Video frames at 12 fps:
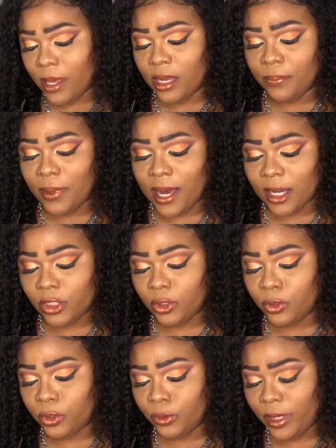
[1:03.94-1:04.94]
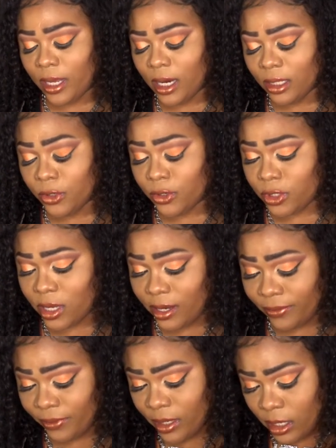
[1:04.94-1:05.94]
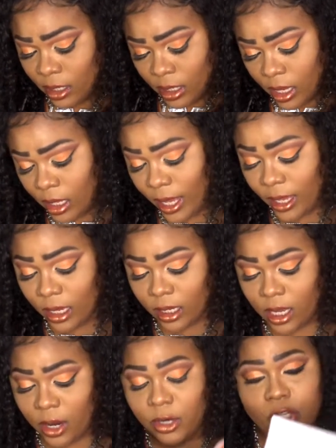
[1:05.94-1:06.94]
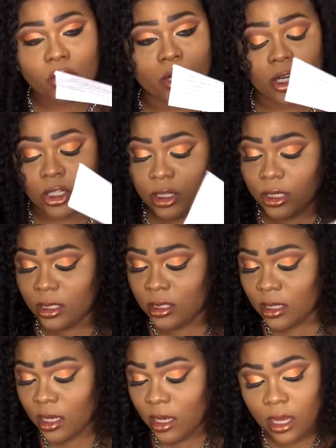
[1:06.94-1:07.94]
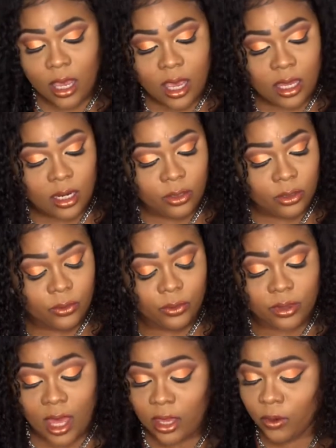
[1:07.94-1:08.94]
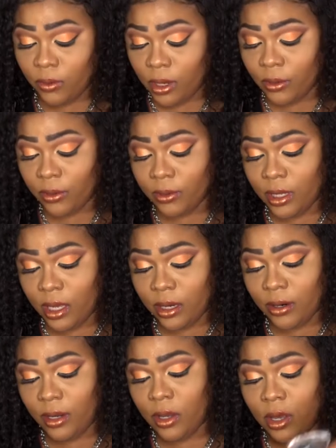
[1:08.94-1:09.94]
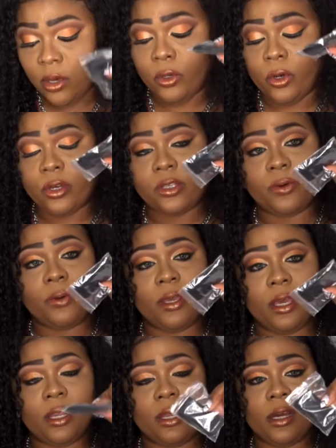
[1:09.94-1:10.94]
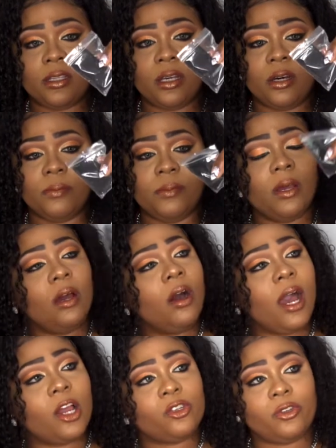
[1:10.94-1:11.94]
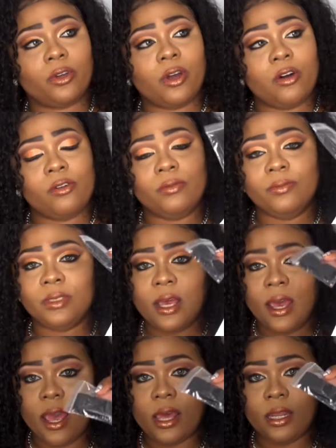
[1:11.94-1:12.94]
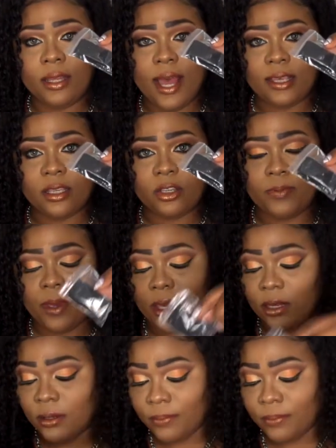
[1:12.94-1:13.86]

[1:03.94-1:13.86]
In the box, you do get other stuff like care instructions and a little thank you note on here. You also get some extra combs and elastic band.